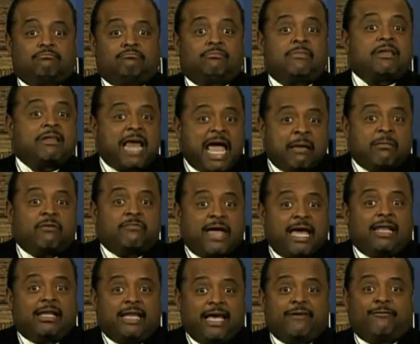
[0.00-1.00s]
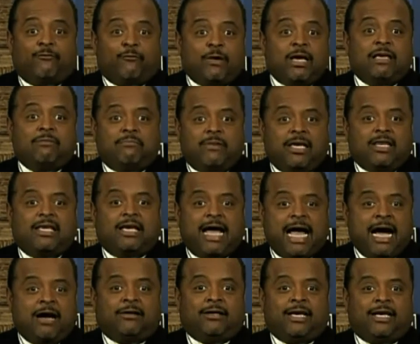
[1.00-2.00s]
The name of that left wing media
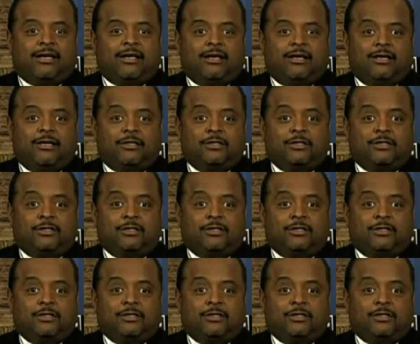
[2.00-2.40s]
outlet